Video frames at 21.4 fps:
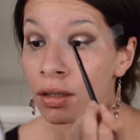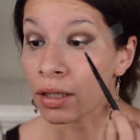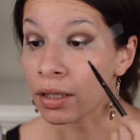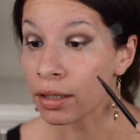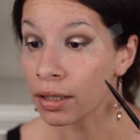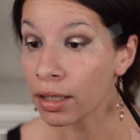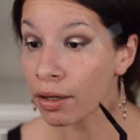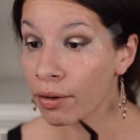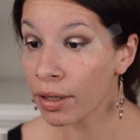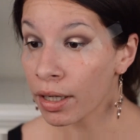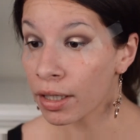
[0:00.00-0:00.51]
And
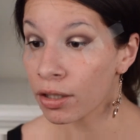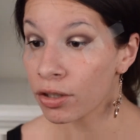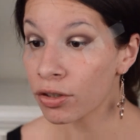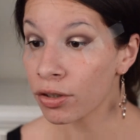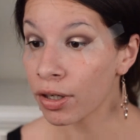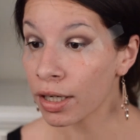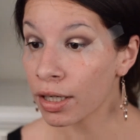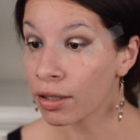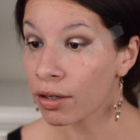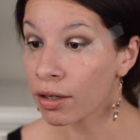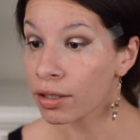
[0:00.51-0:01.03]
now I gotta
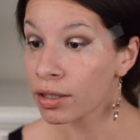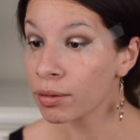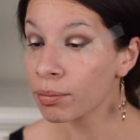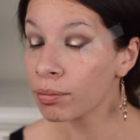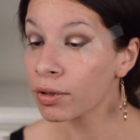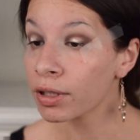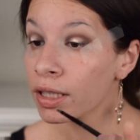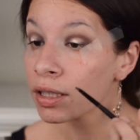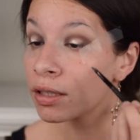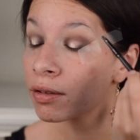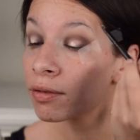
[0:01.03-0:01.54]
try not to
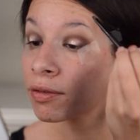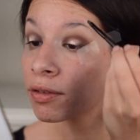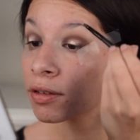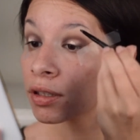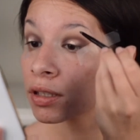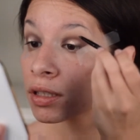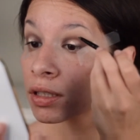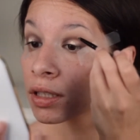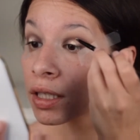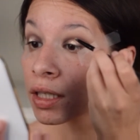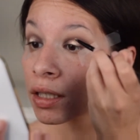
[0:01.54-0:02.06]
blink for
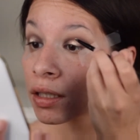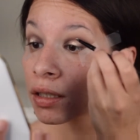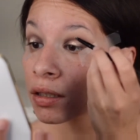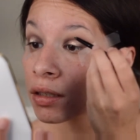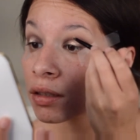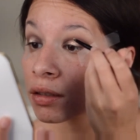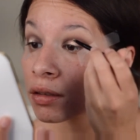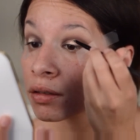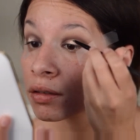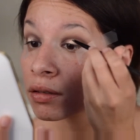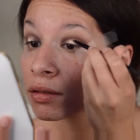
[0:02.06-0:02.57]
a sec.
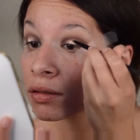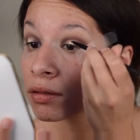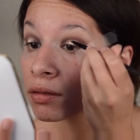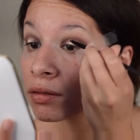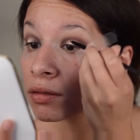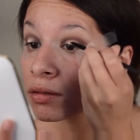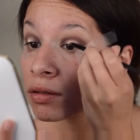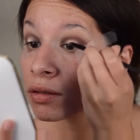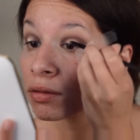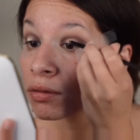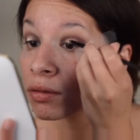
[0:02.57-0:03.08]

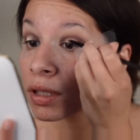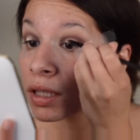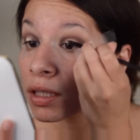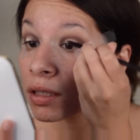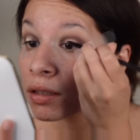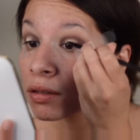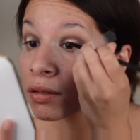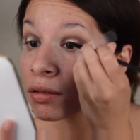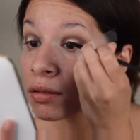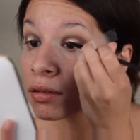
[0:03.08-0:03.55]
Too late.